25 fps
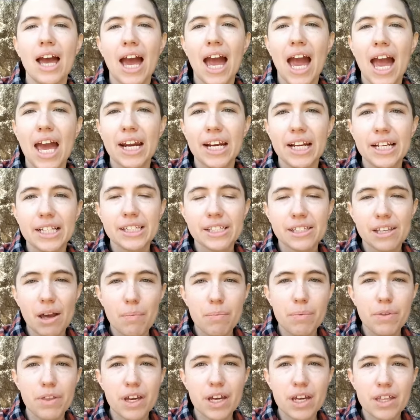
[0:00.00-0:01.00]
and it's
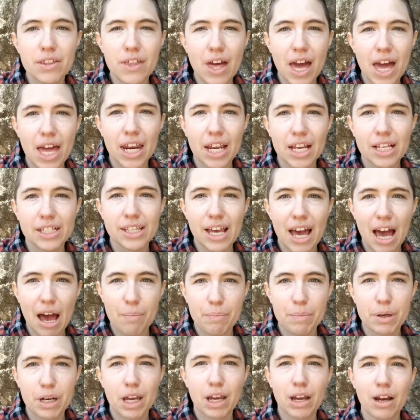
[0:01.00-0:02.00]
something that is
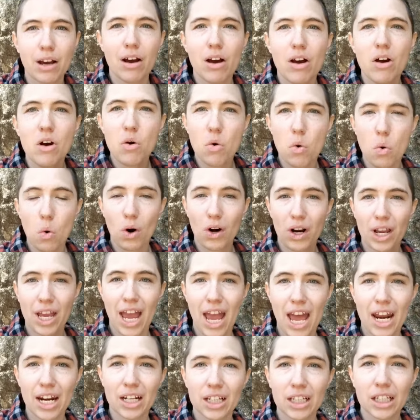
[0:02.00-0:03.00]
happening
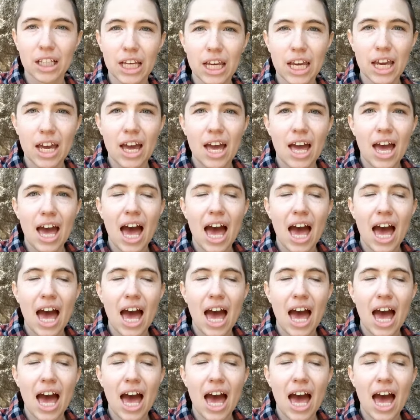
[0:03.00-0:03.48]
organically